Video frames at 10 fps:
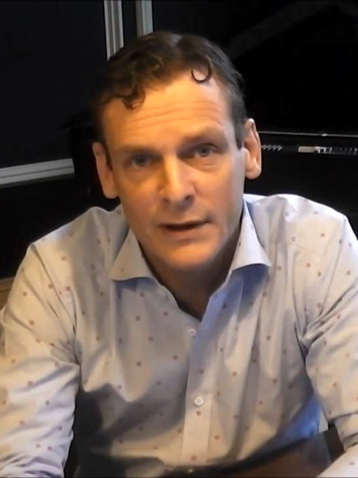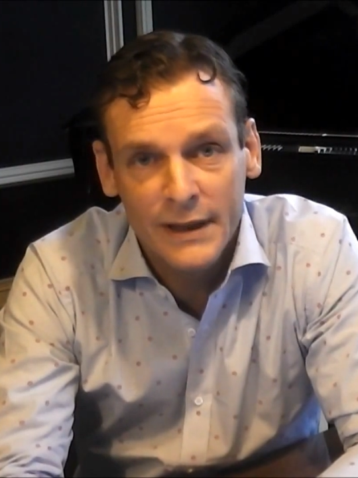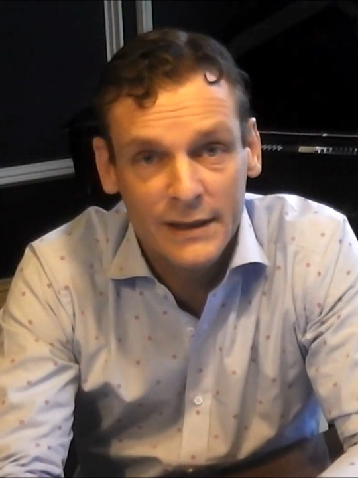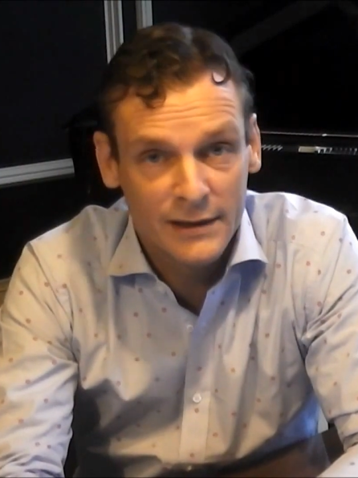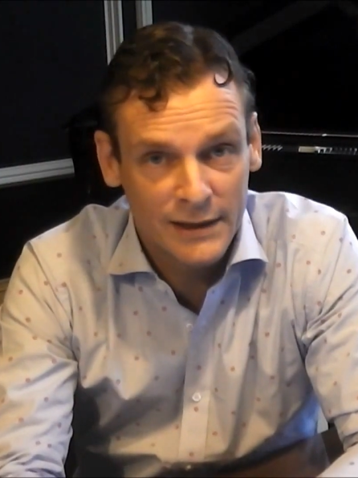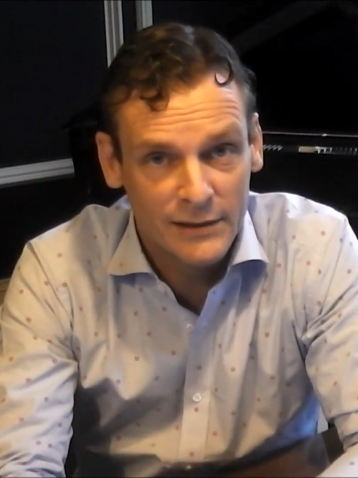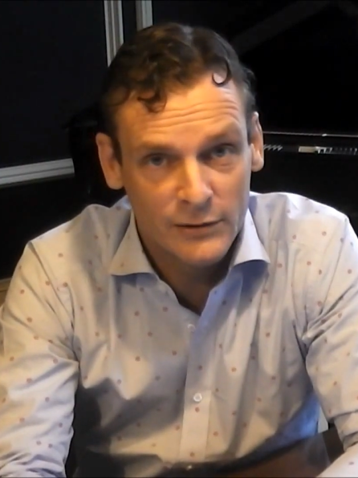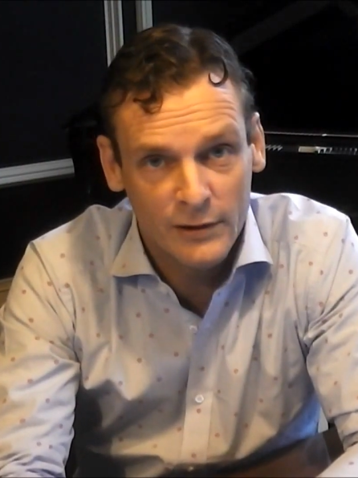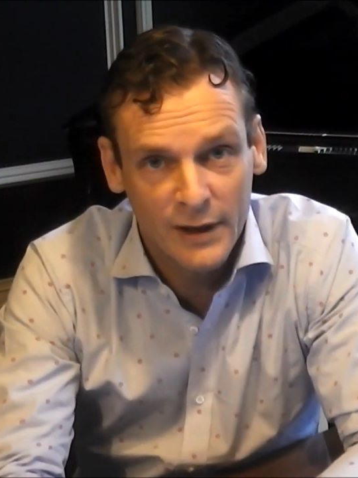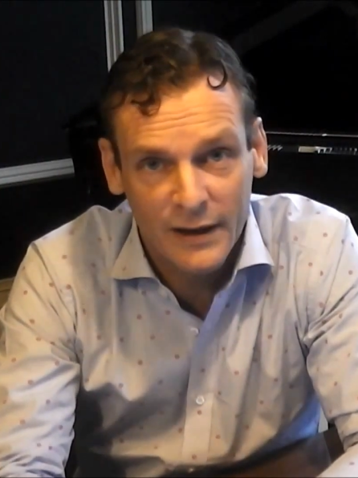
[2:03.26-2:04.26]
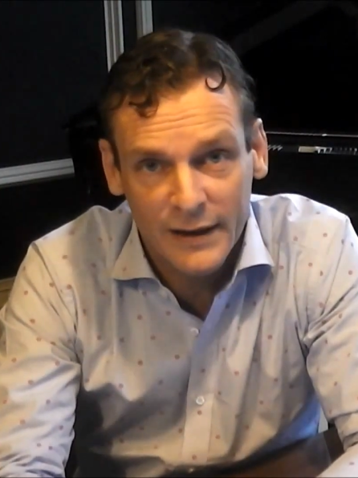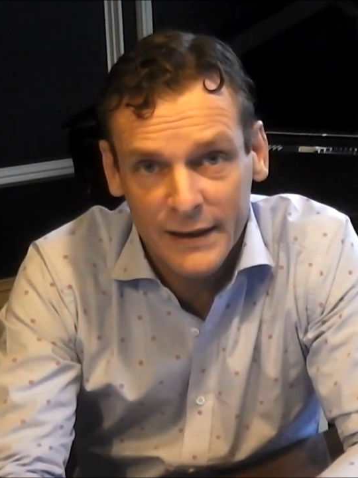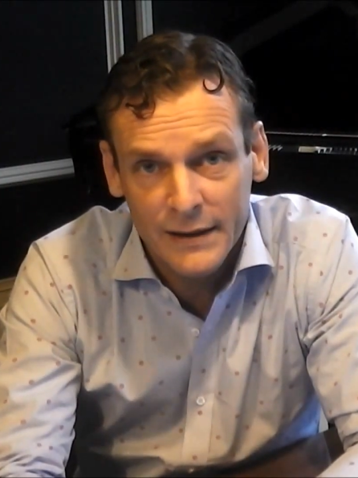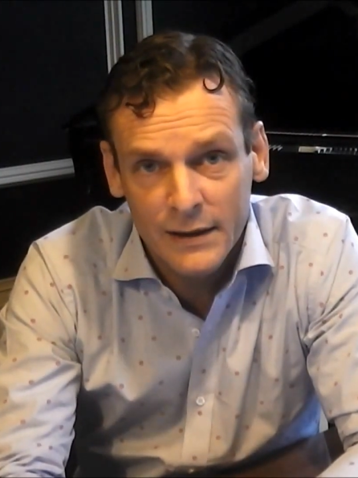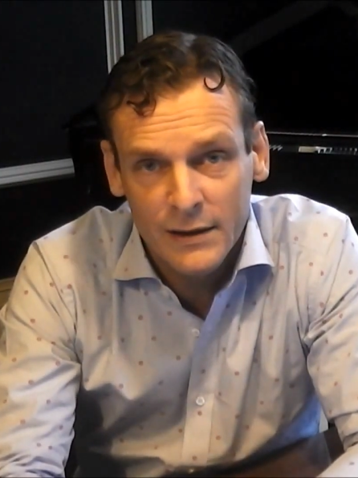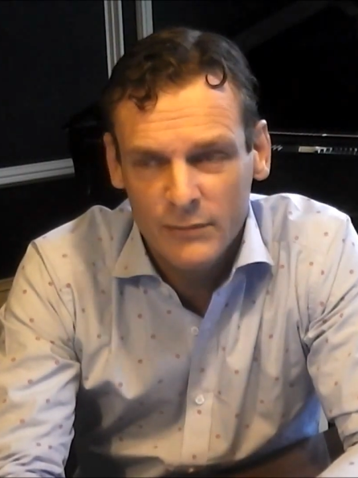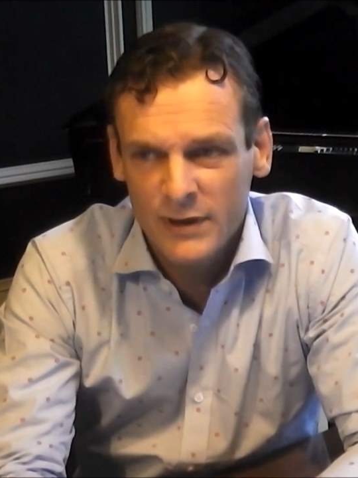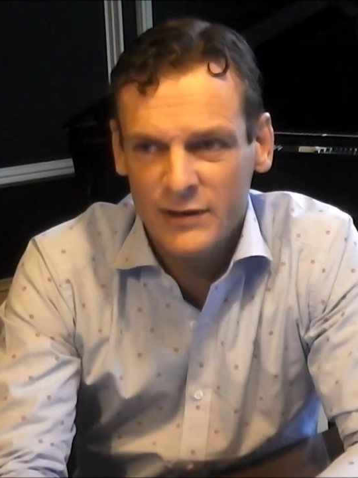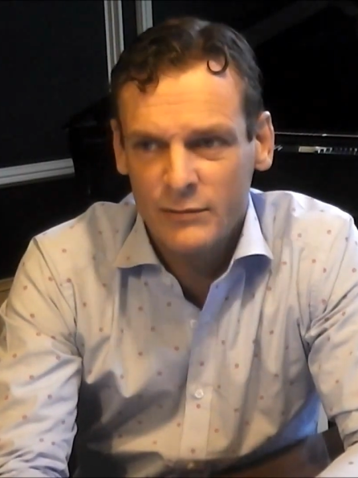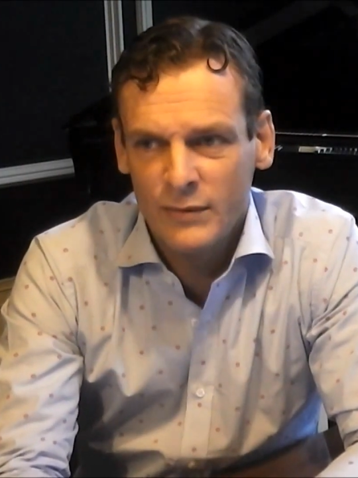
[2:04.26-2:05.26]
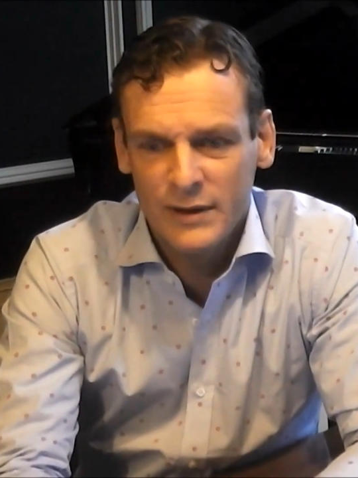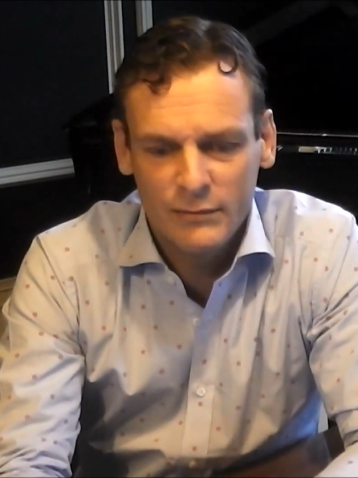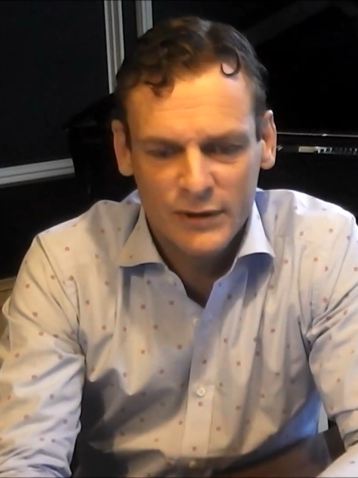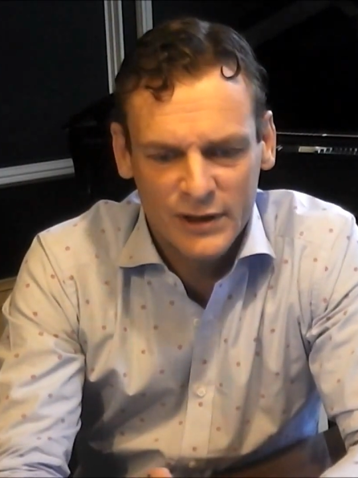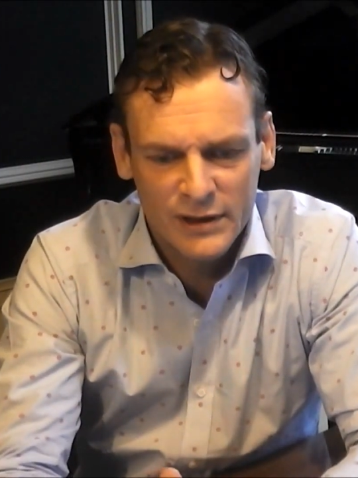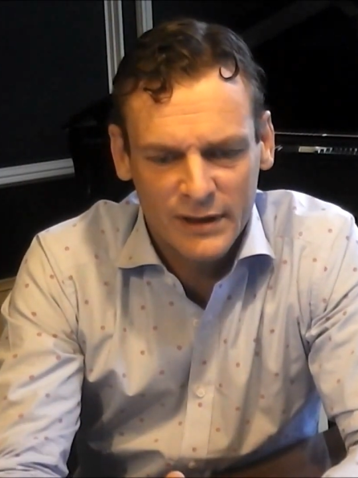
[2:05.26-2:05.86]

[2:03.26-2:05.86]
in Saint-Honoré, which is